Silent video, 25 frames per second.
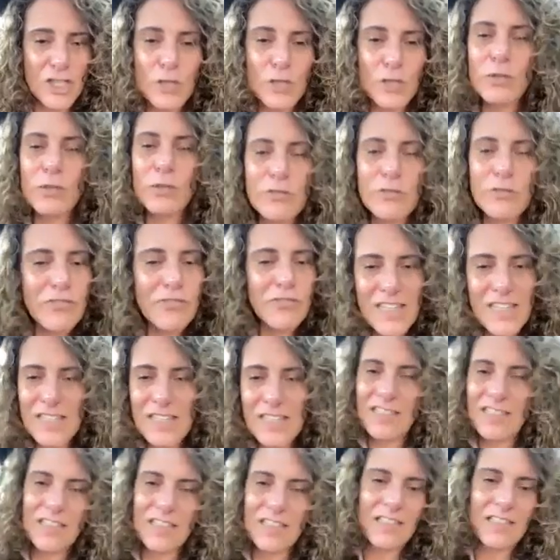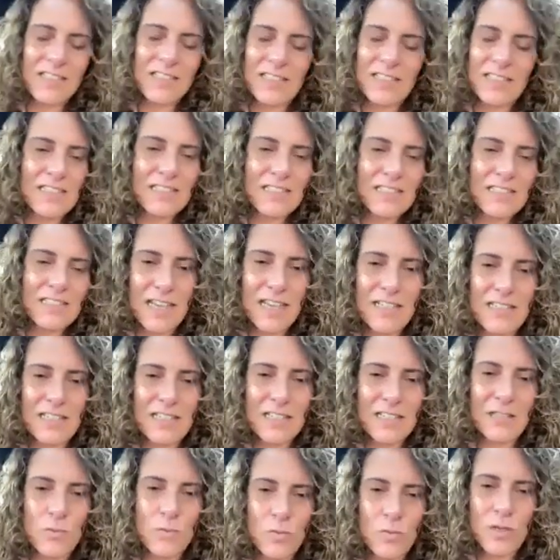She will face it in
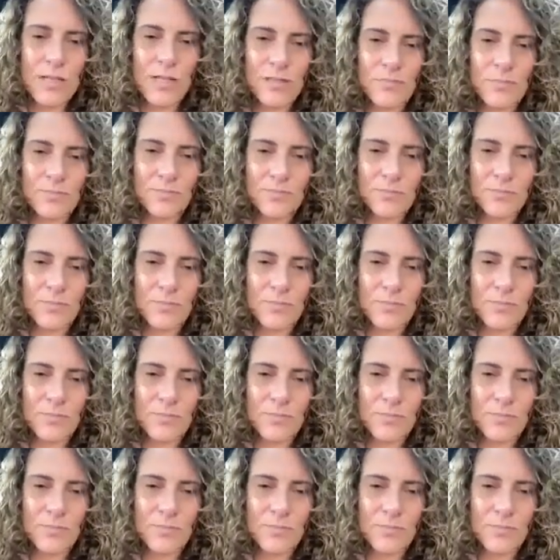society as well.